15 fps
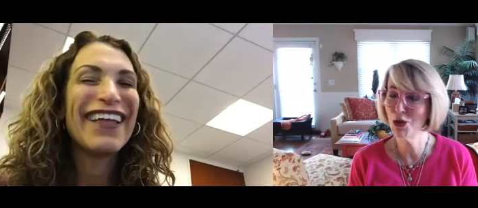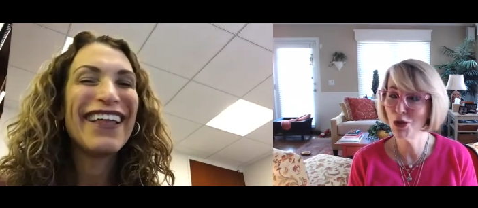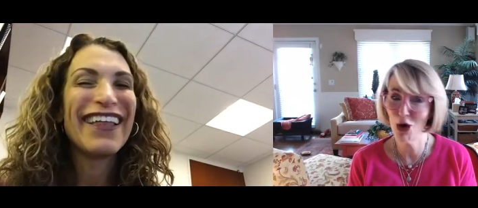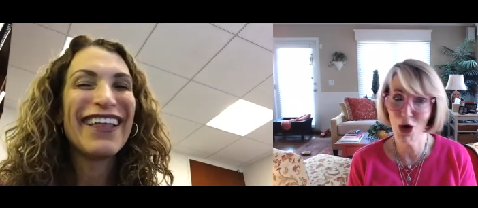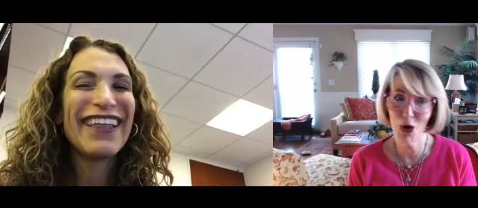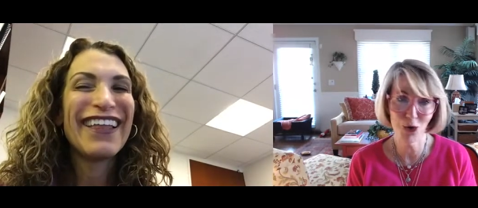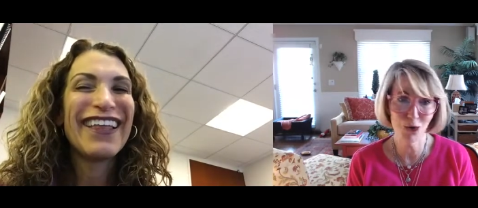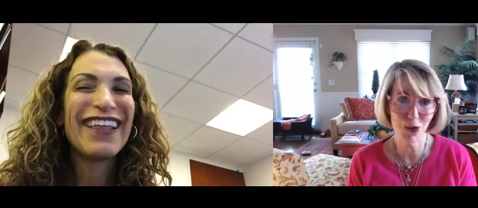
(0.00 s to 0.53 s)

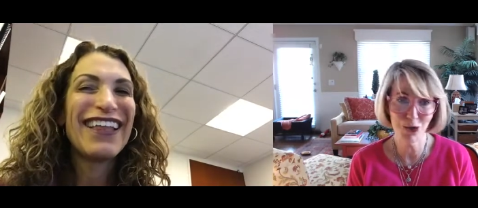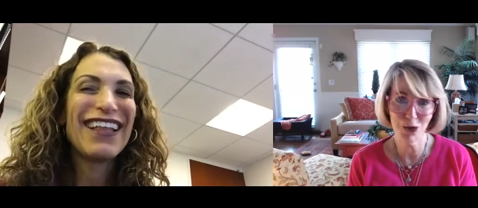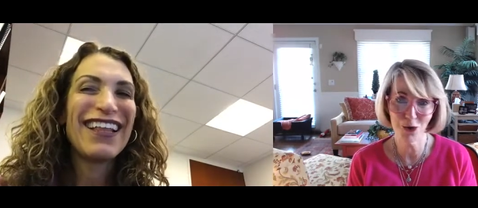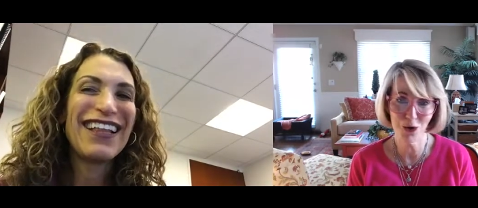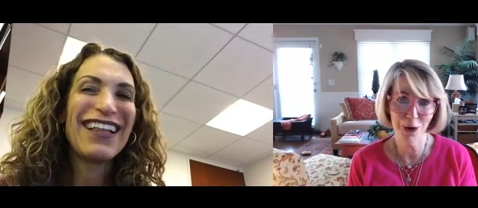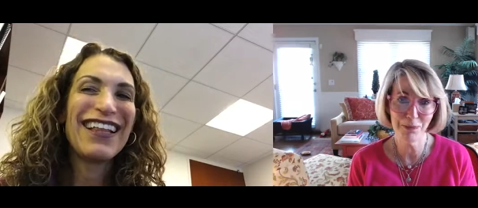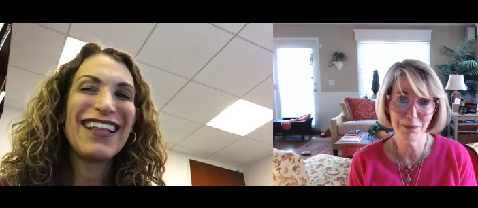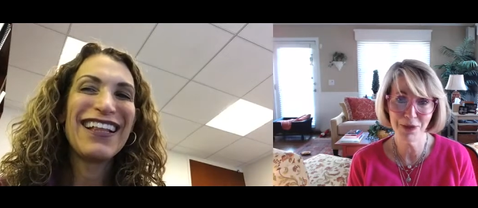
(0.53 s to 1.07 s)
Speaker 1: so
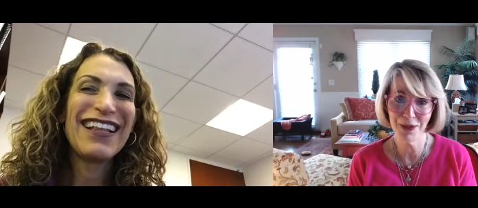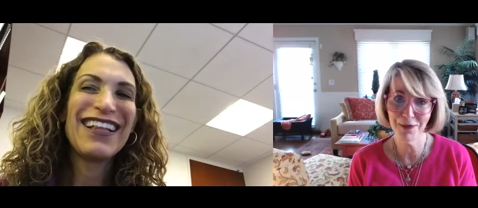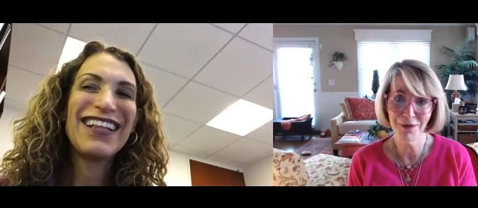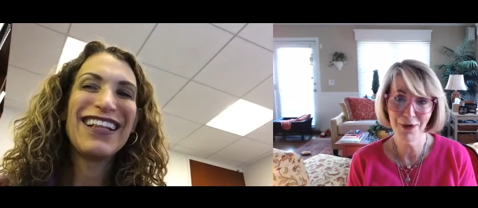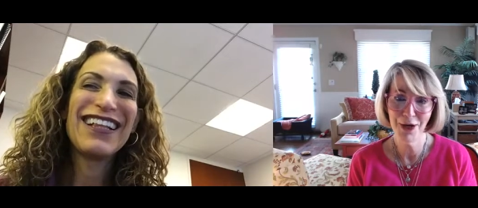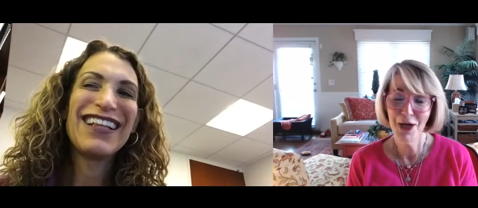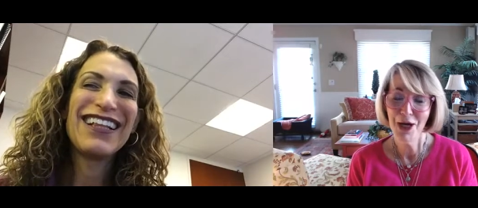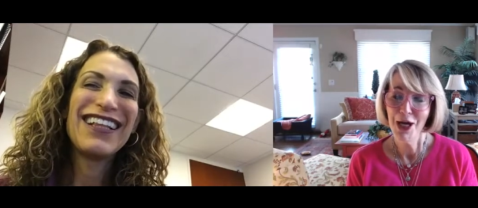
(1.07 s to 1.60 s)
descriptive.
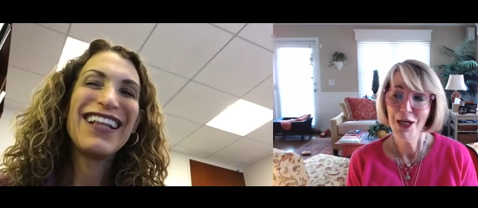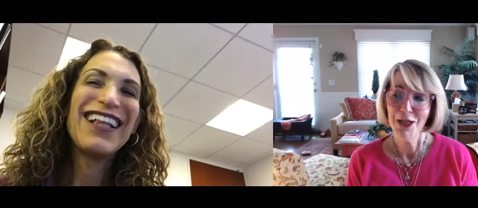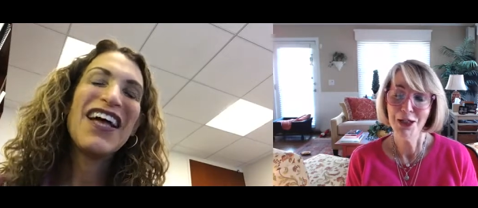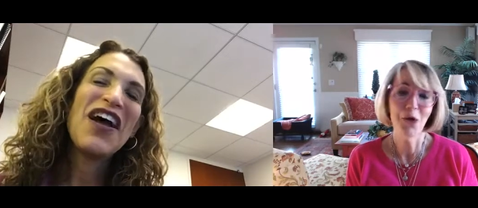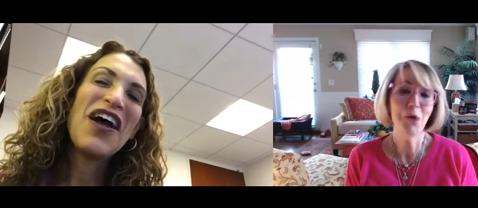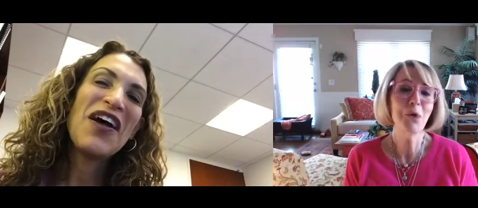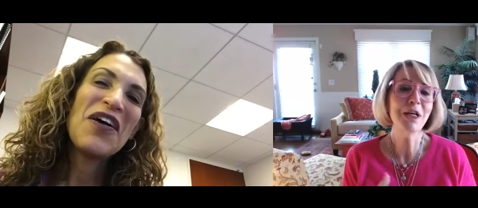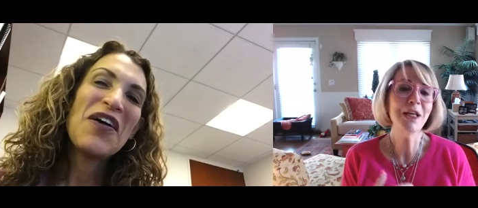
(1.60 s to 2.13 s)

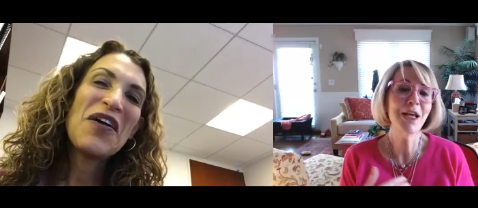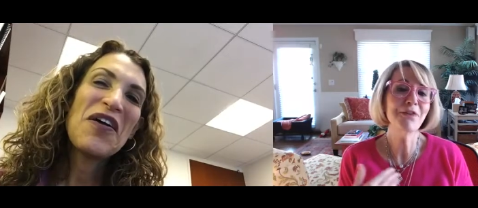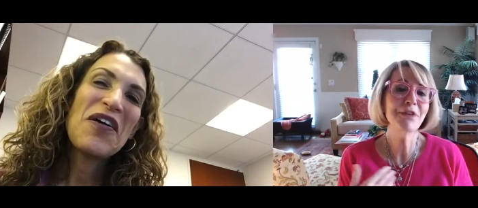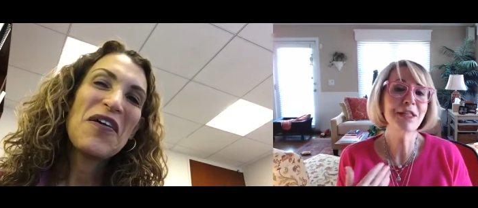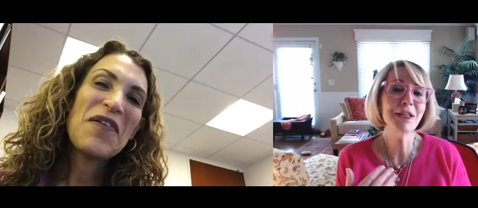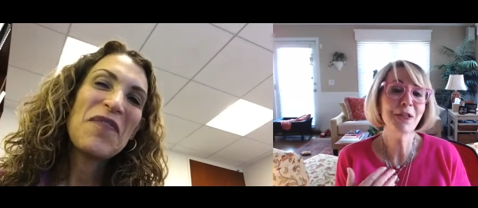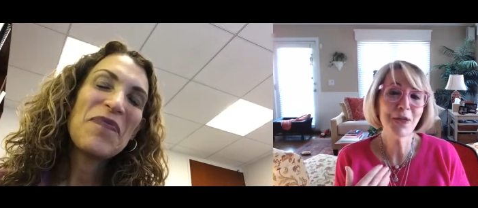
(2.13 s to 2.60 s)
So give us